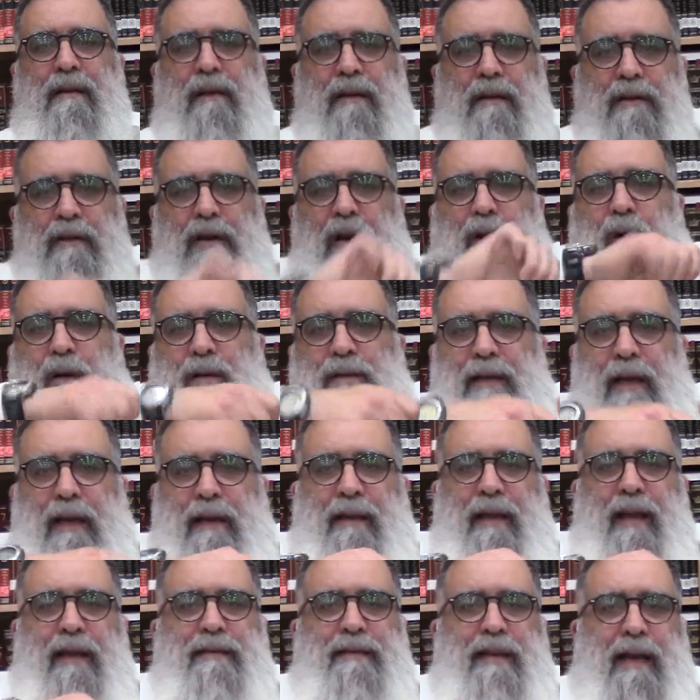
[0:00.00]
She goes
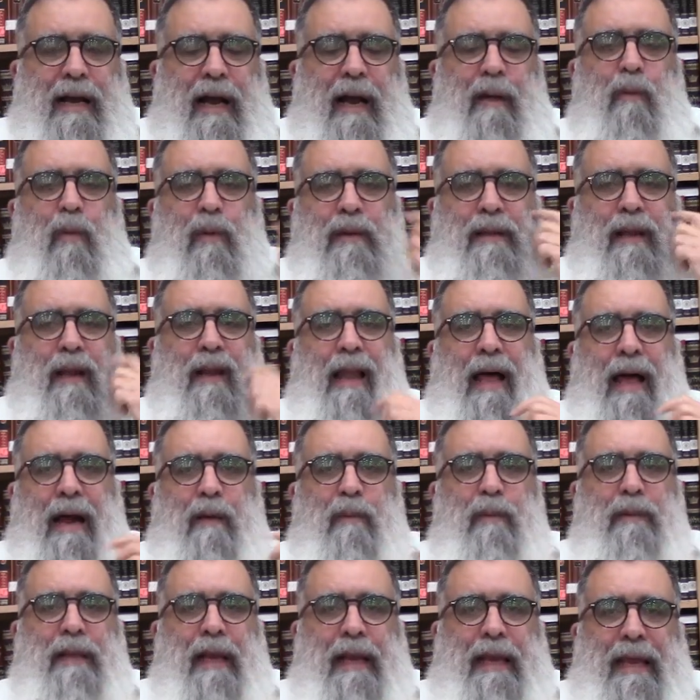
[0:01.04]
like this, they come with a
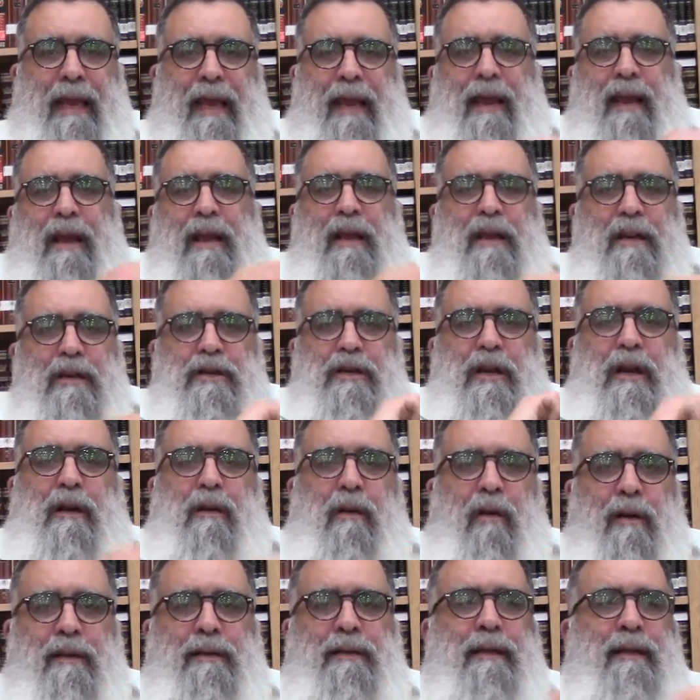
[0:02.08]
lock, with a key, she
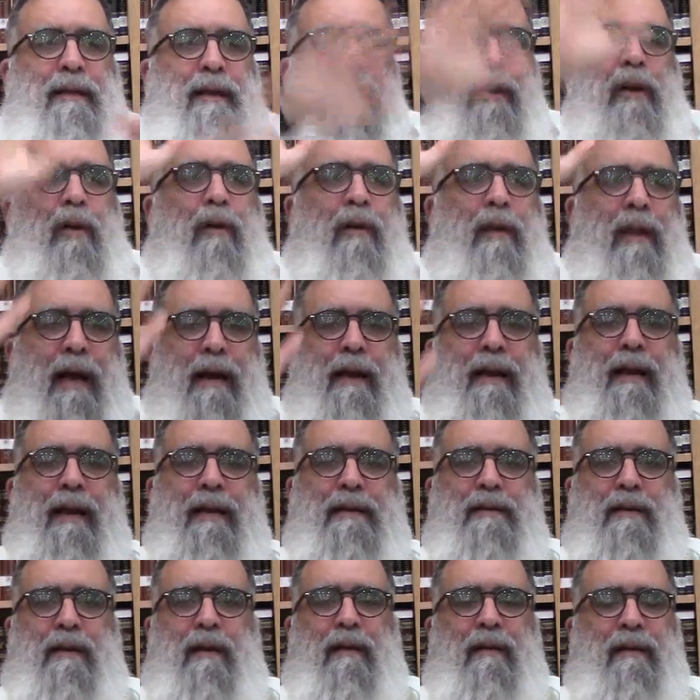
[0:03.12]
closes, and then your lock
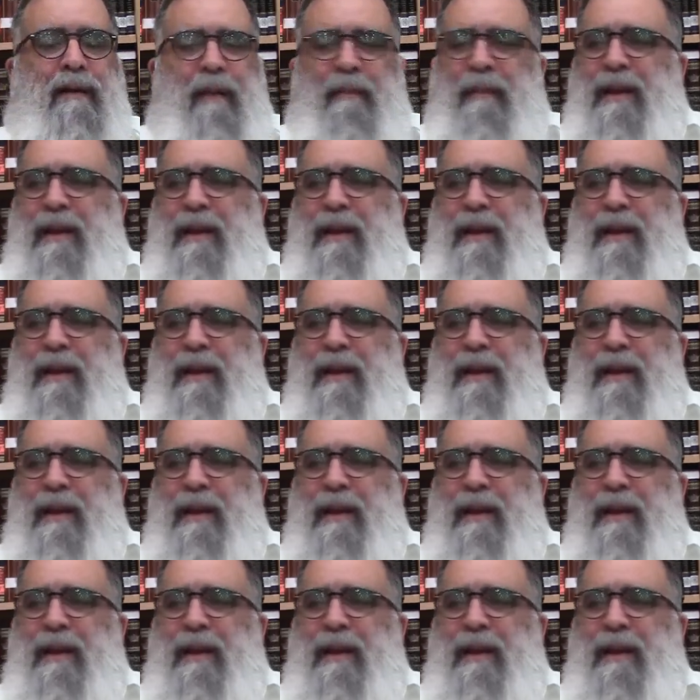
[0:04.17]
gets closed.